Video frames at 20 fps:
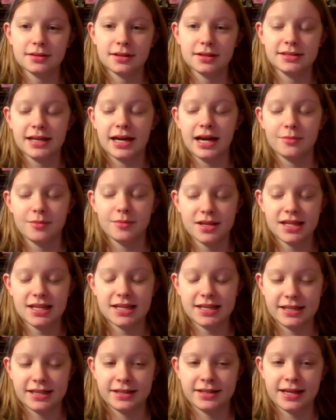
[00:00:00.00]
the time of
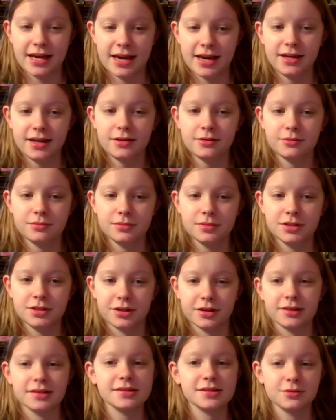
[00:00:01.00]
the day
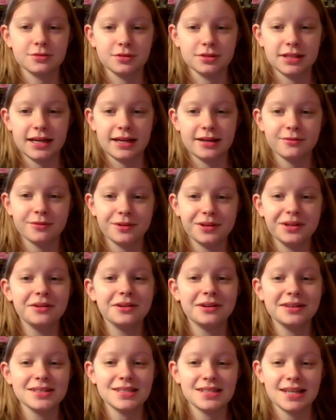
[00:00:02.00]
during the school day where you go
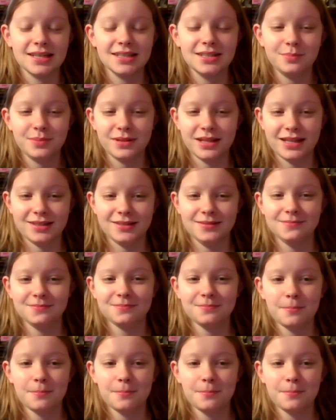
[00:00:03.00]
outside to play,